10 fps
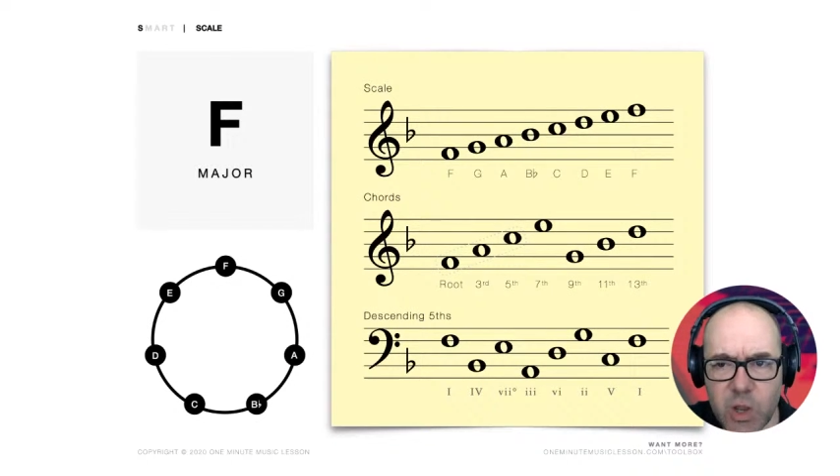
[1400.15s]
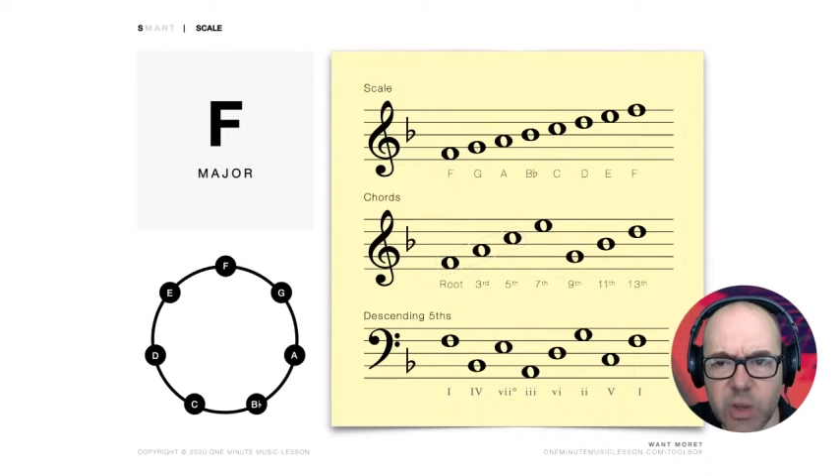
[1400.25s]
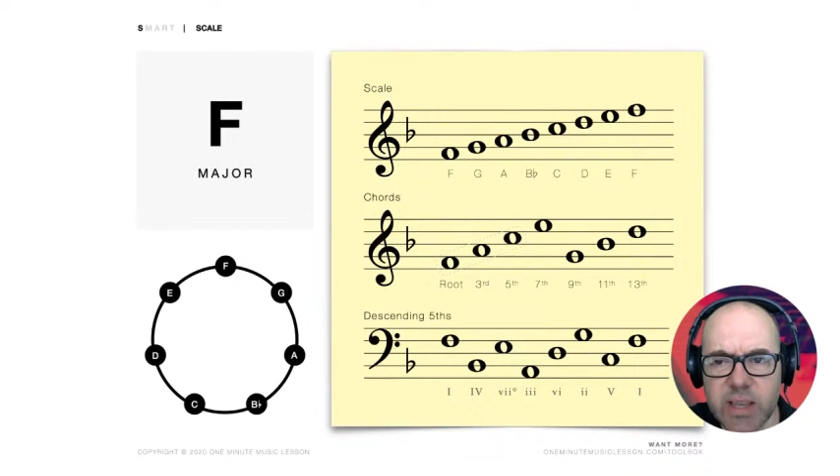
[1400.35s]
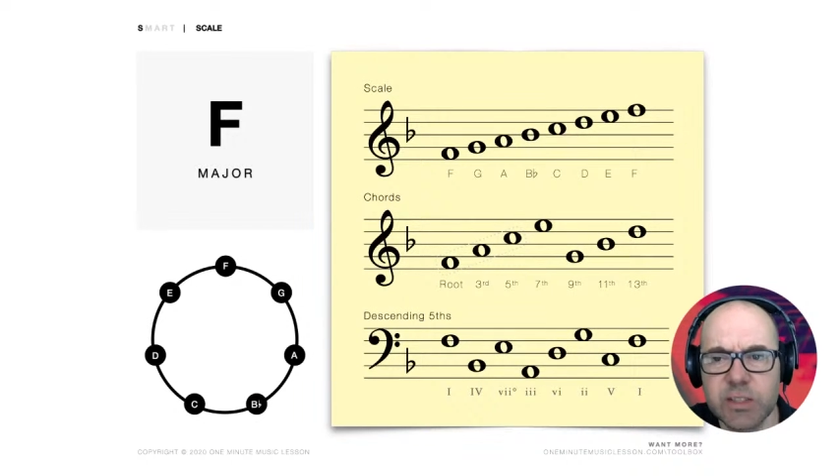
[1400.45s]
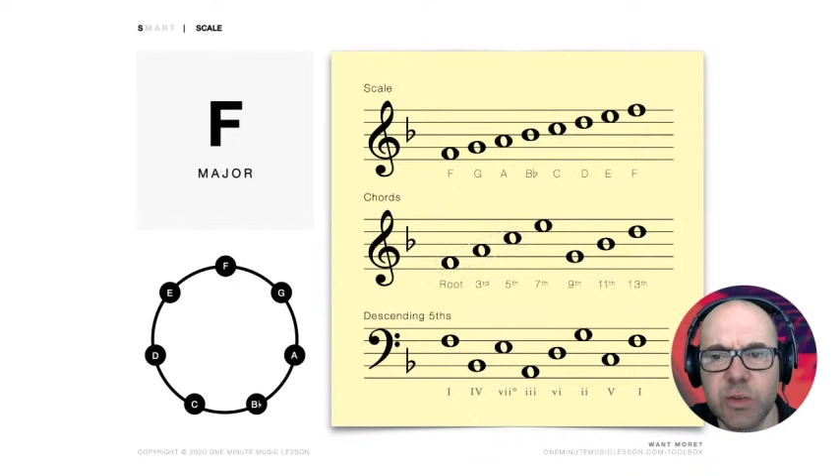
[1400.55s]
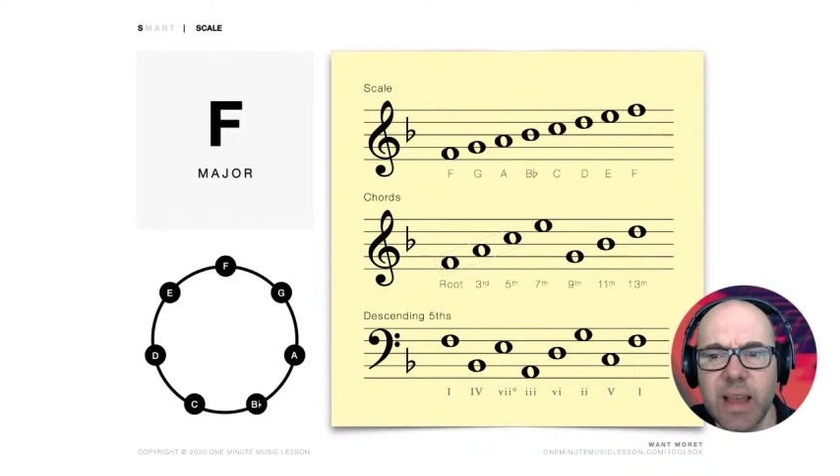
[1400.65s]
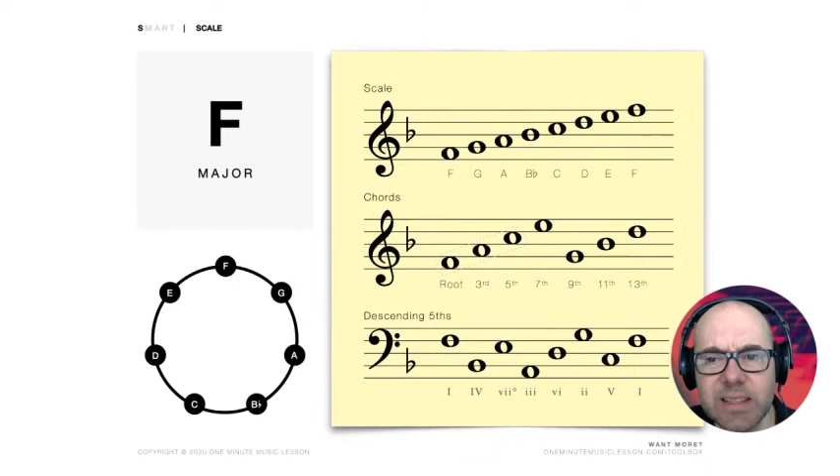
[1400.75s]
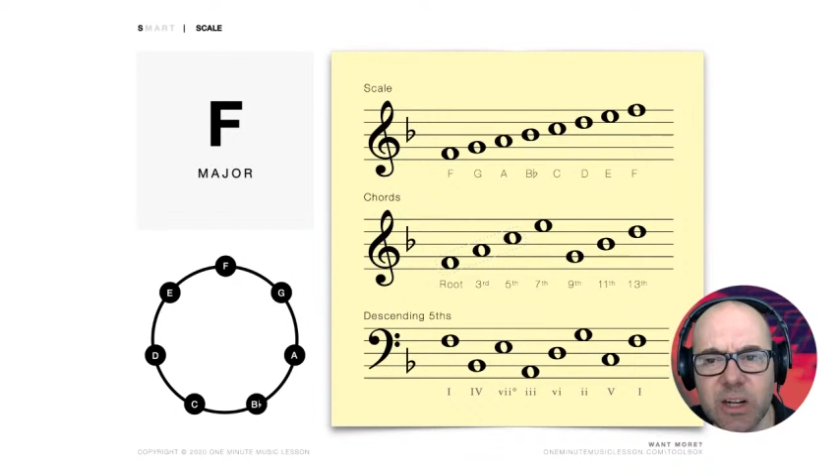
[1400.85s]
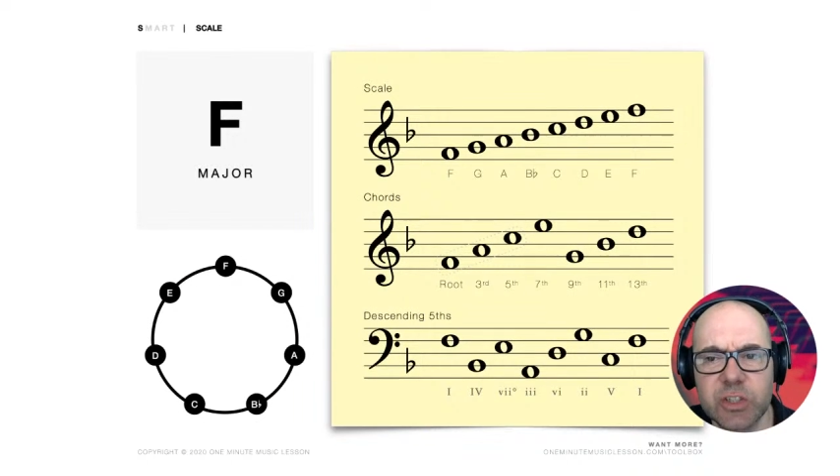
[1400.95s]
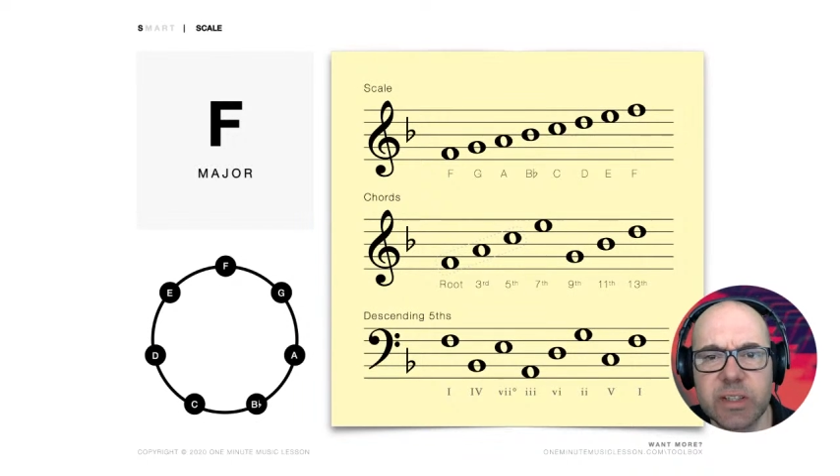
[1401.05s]
Okay, so
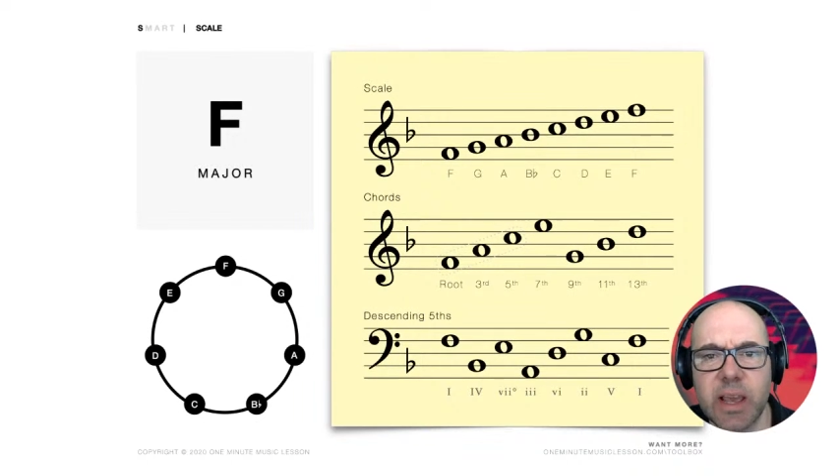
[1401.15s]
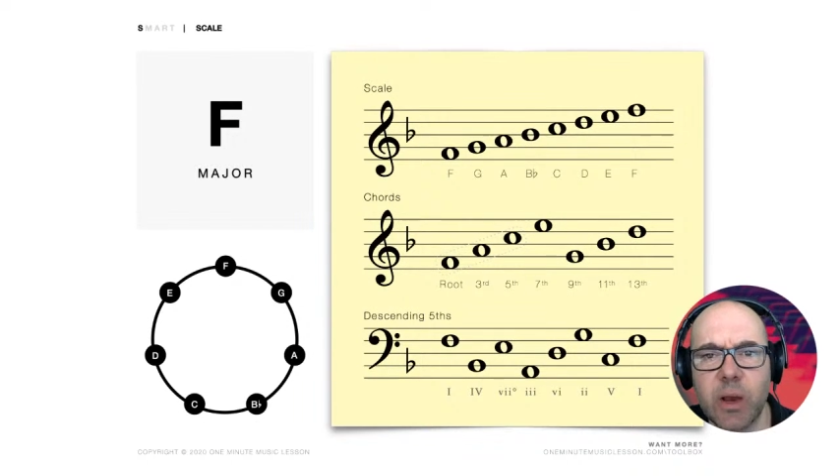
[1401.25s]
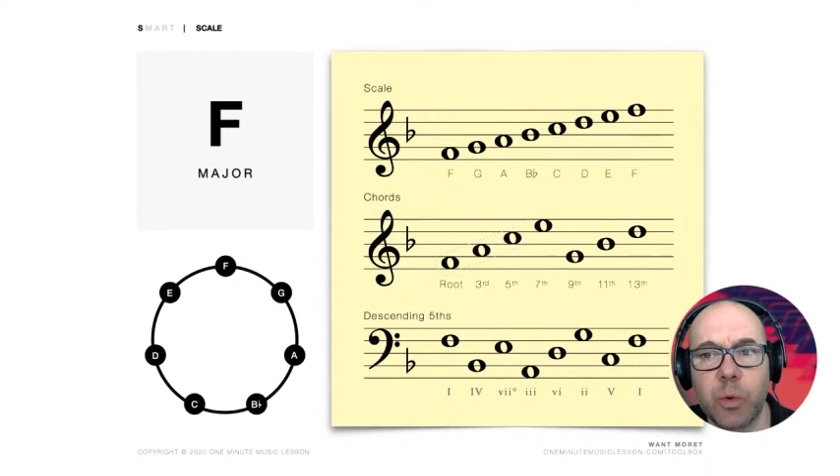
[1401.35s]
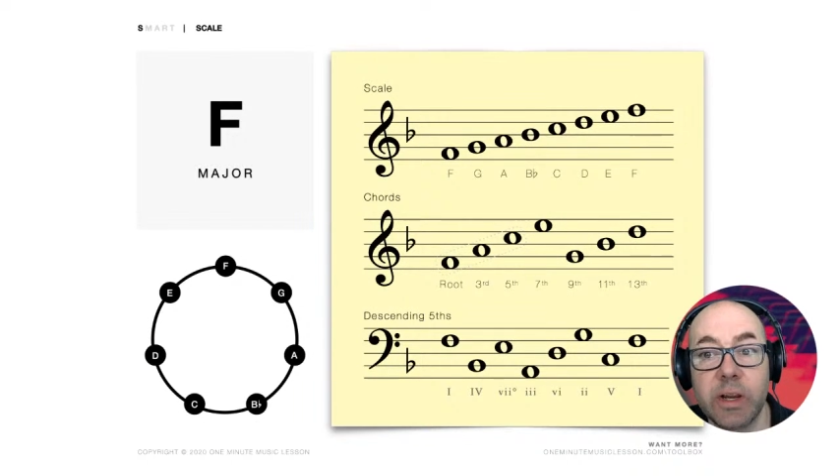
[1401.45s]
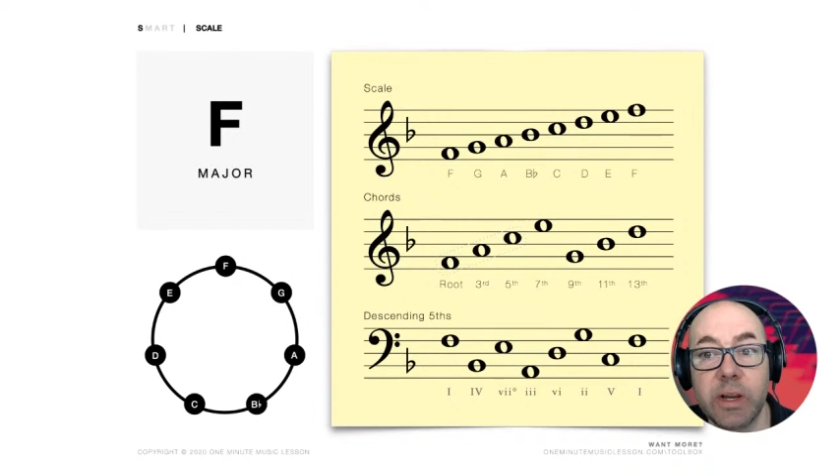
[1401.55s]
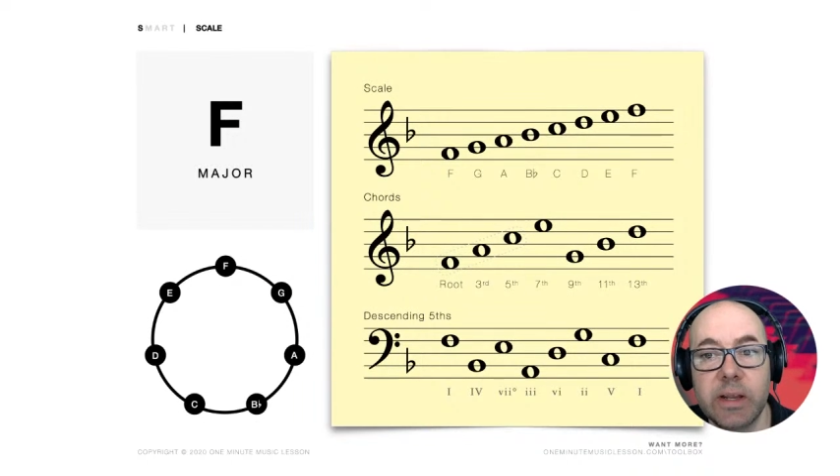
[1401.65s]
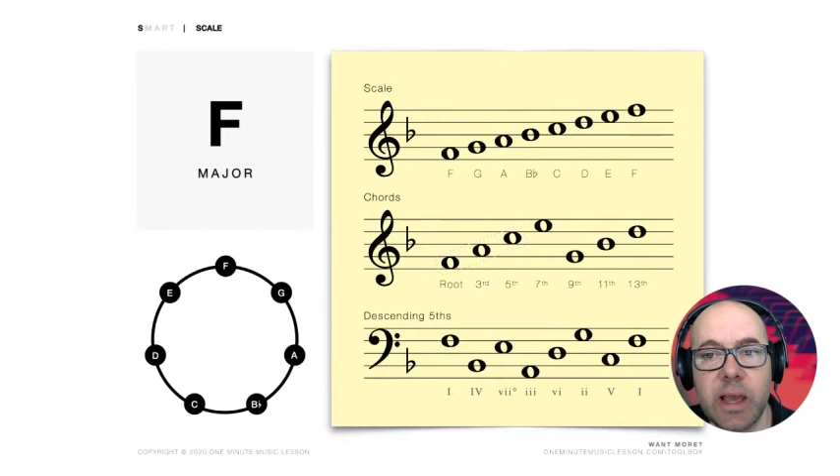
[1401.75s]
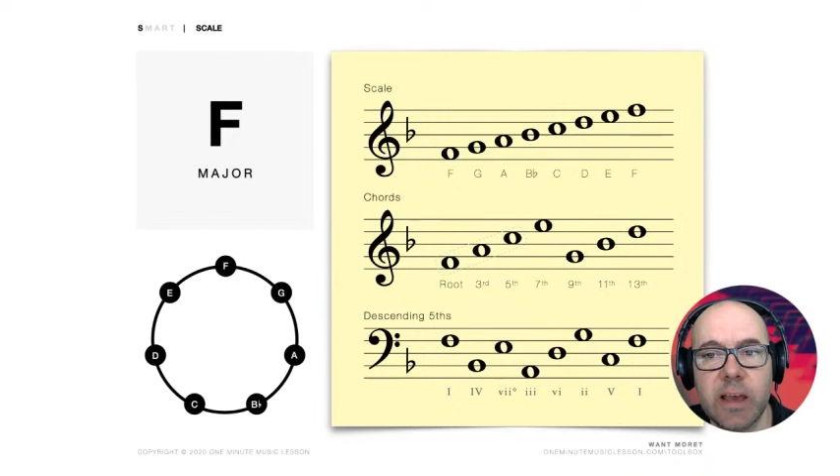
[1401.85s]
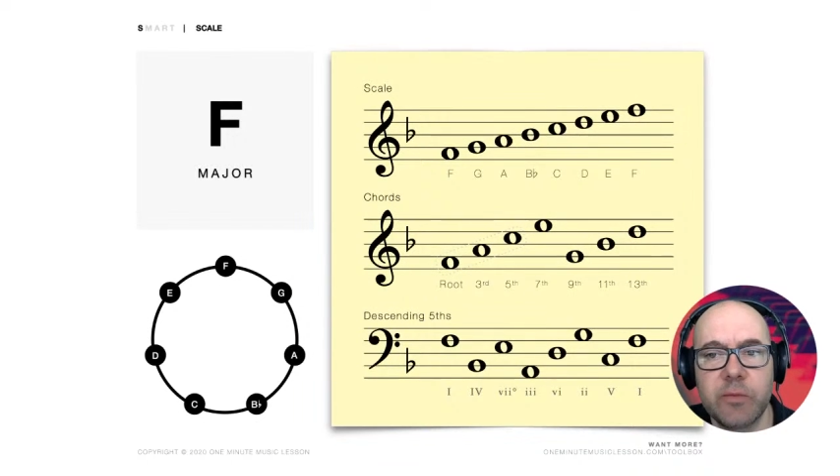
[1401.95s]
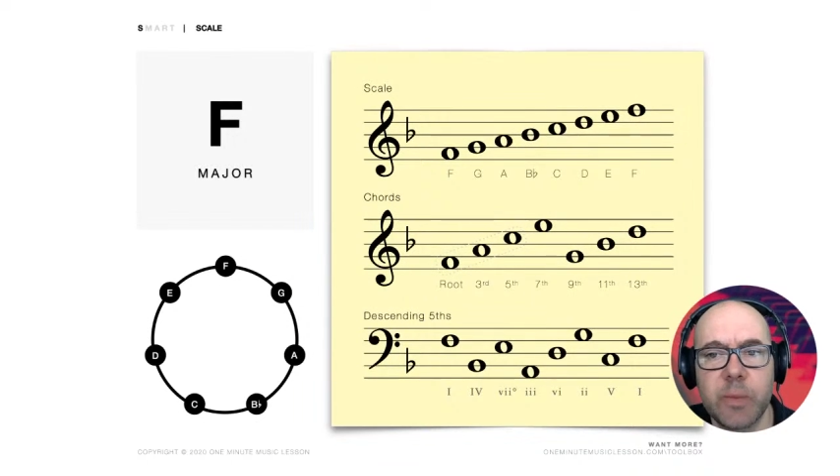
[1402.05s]
that's our scale. We're in
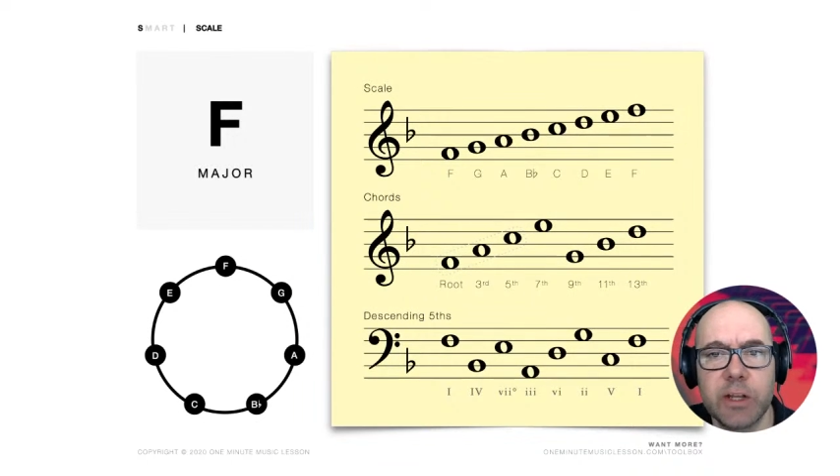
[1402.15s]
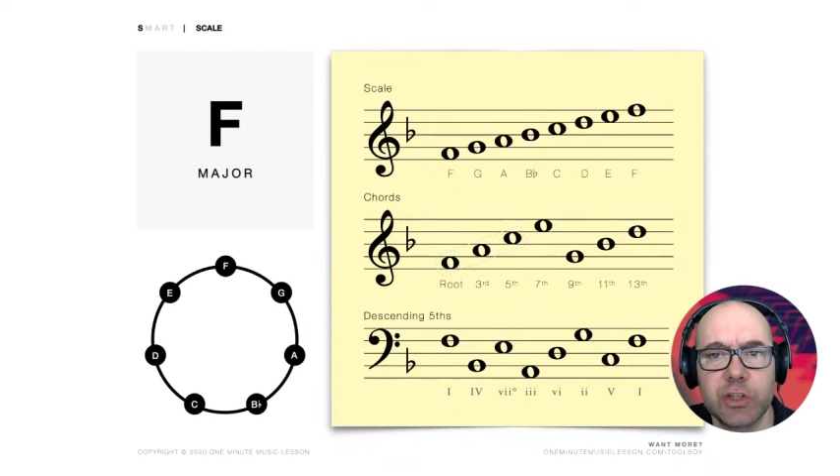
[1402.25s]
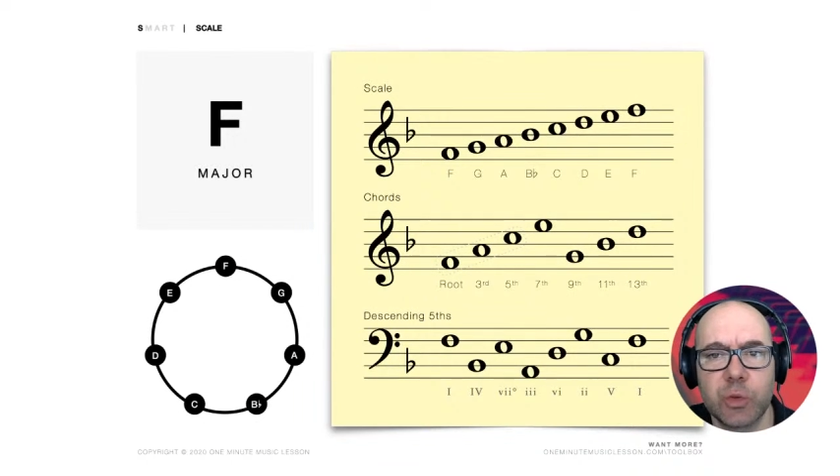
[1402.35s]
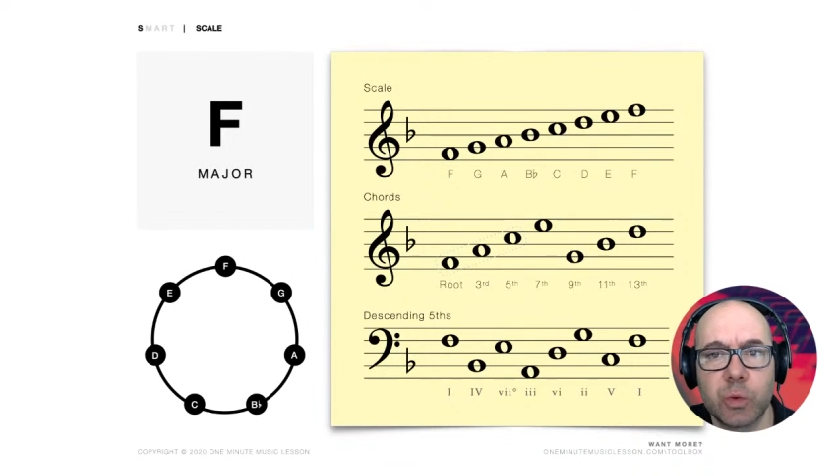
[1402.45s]
F major.